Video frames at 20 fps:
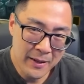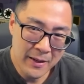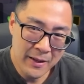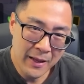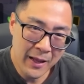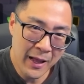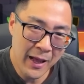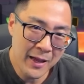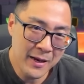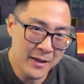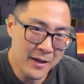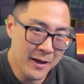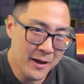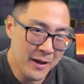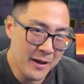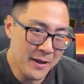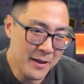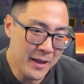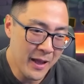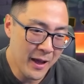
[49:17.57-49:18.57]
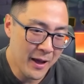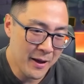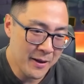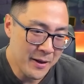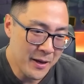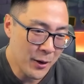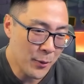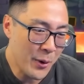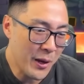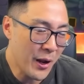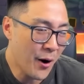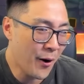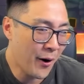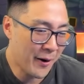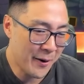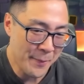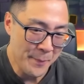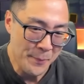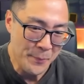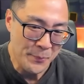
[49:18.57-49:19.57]
And, yeah, here we
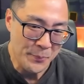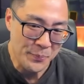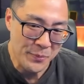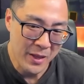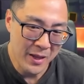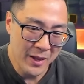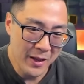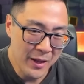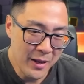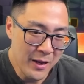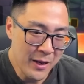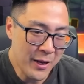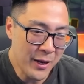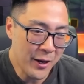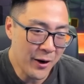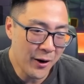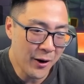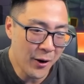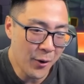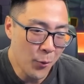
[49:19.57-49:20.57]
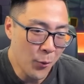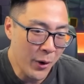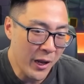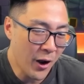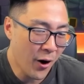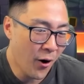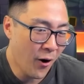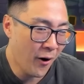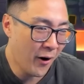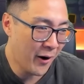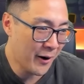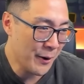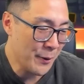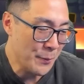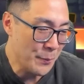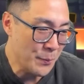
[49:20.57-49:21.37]
are. Here we are.